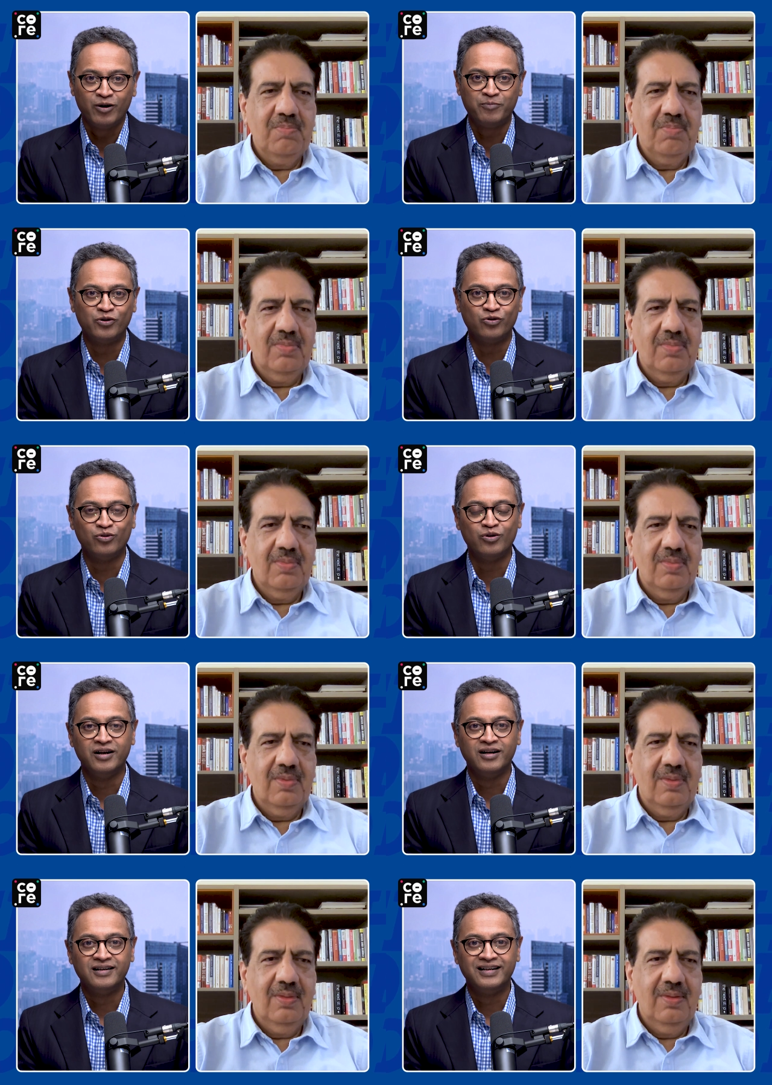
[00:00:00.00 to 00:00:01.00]
Speaker 1: equipped
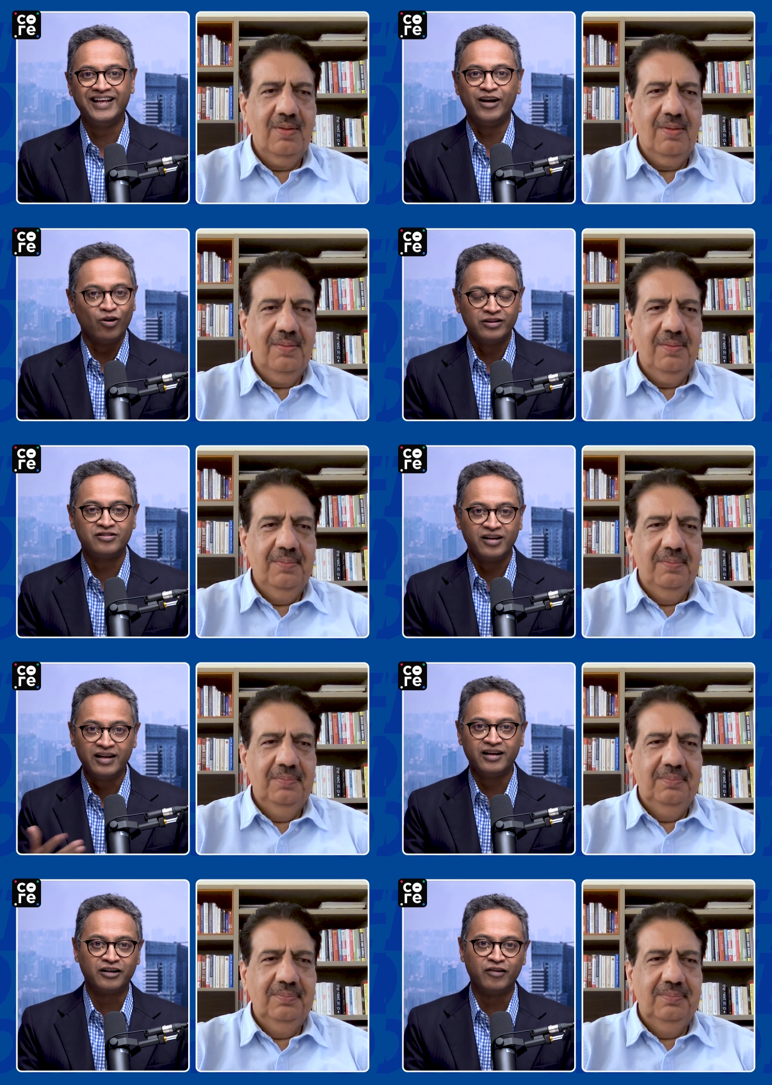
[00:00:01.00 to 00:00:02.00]
to take all this
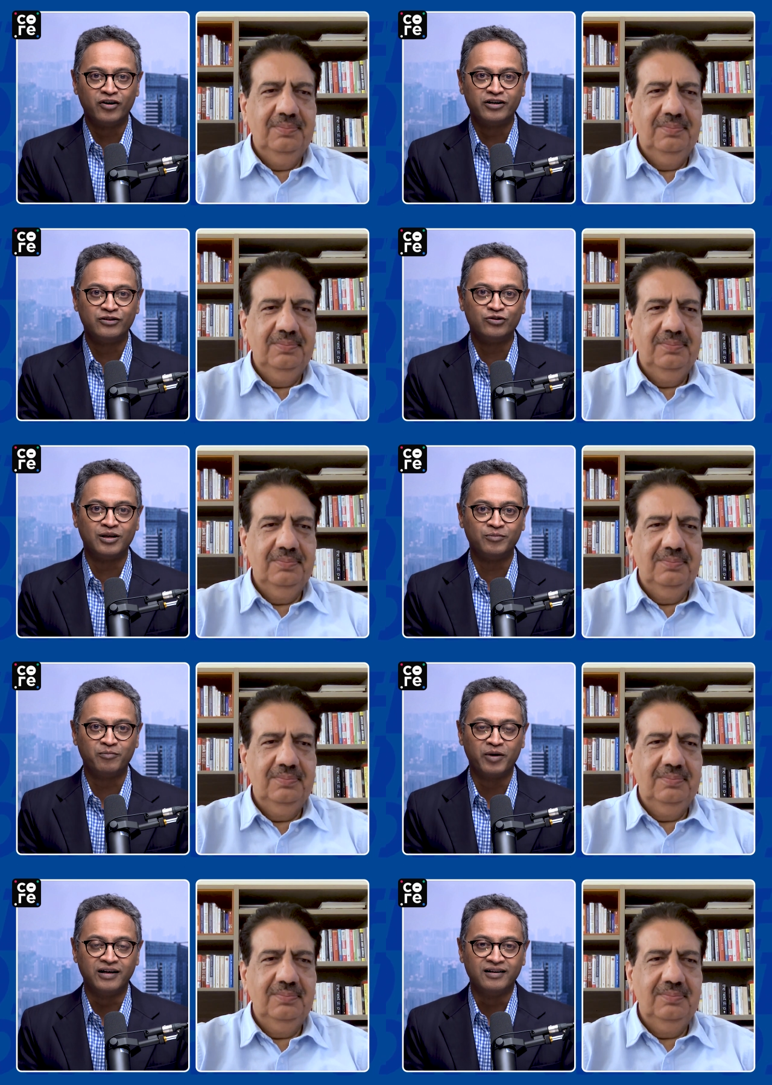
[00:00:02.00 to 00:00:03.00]
training and convert it into
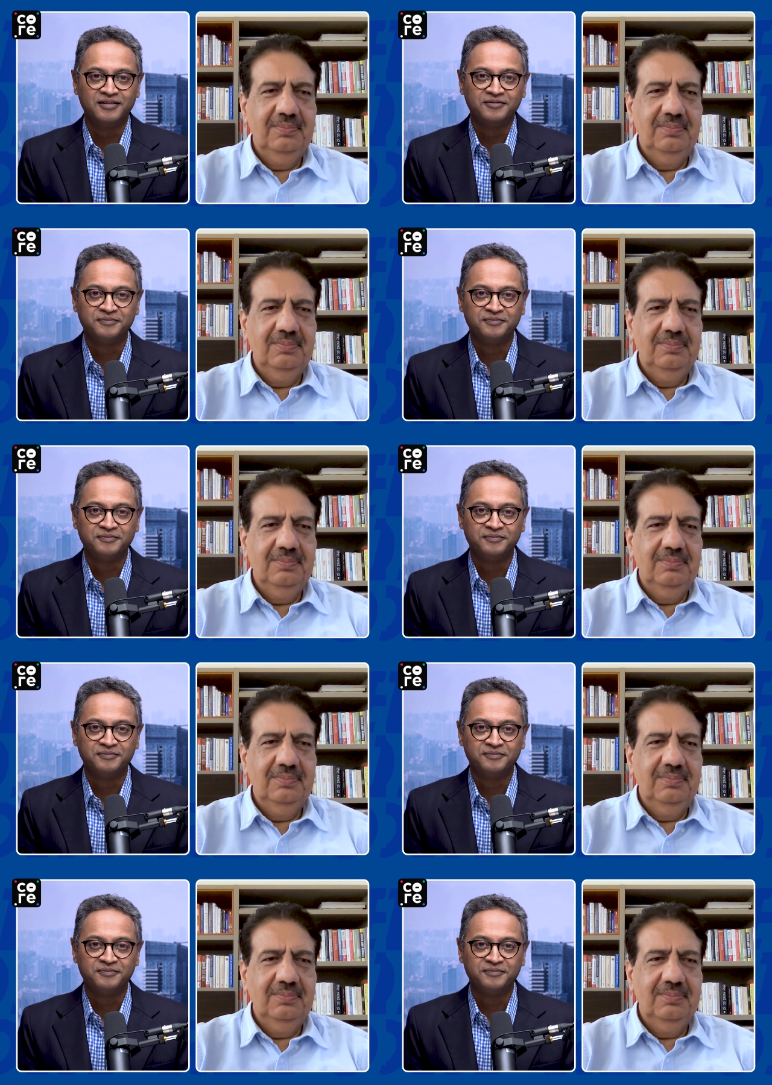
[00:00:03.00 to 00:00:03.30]
something big?